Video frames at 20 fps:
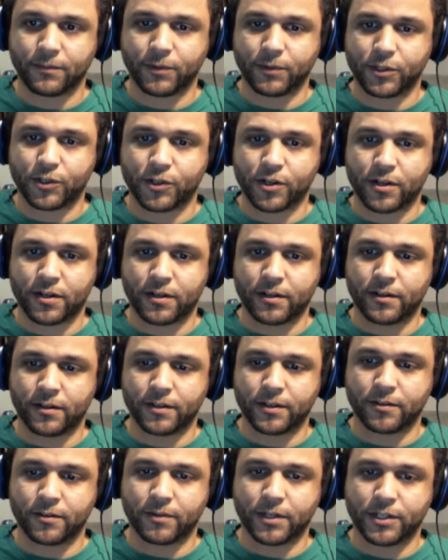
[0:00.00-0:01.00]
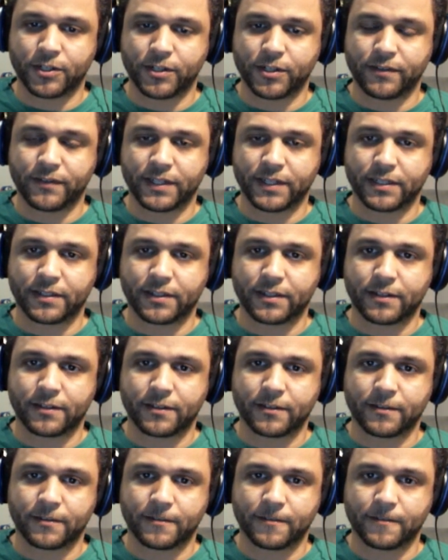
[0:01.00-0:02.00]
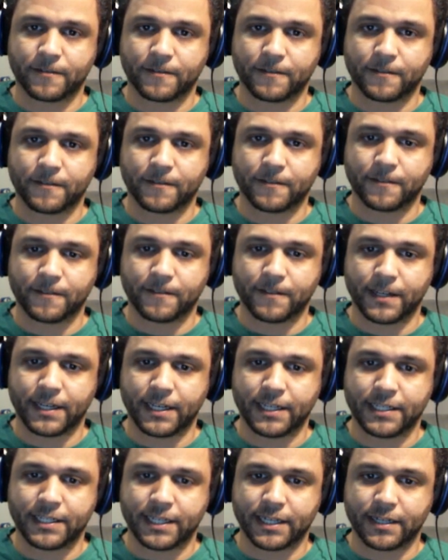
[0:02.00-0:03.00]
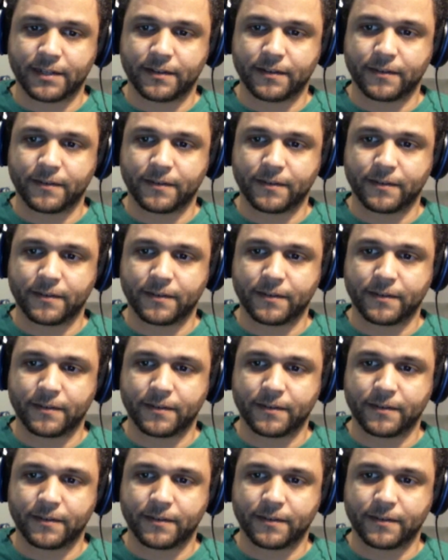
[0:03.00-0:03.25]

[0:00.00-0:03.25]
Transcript: Withdrawal. Oh no, raise your defense. And he's dead.